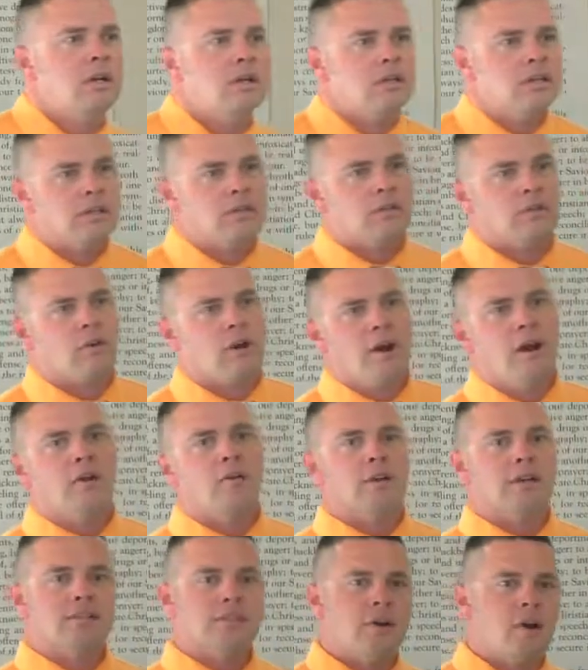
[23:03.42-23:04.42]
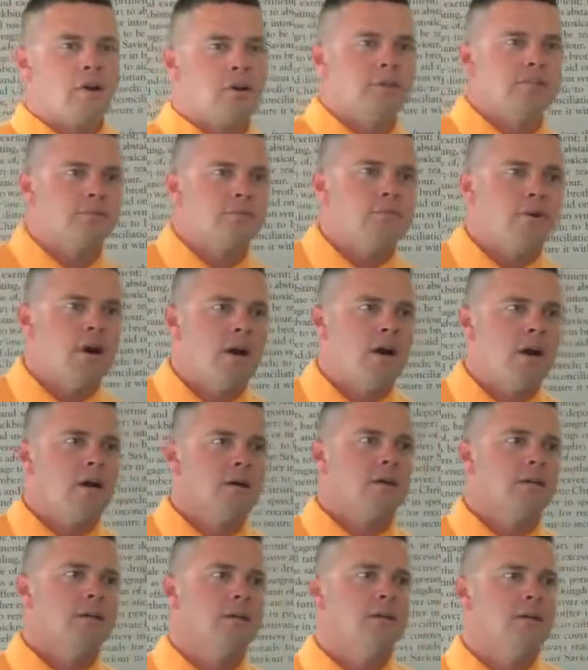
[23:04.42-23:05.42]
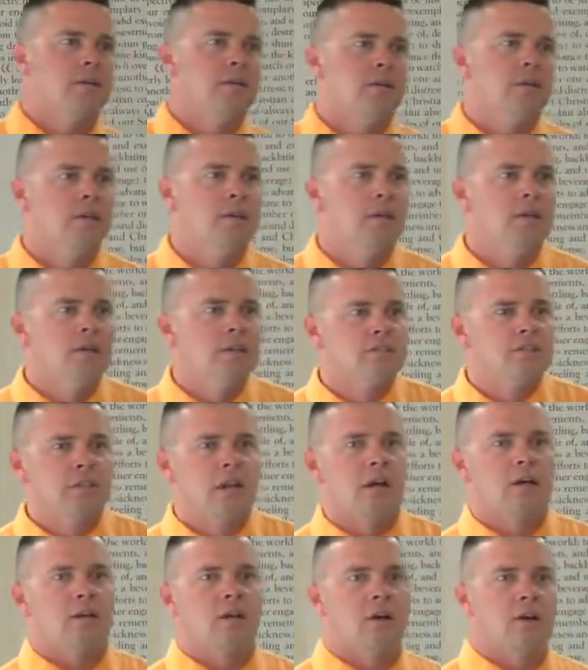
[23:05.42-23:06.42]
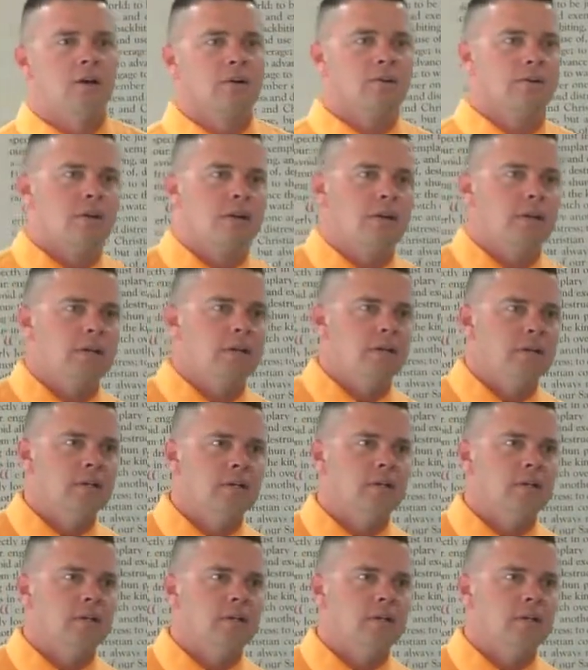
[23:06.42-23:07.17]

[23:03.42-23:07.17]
that the ground gets hard as a rock. It's like concrete.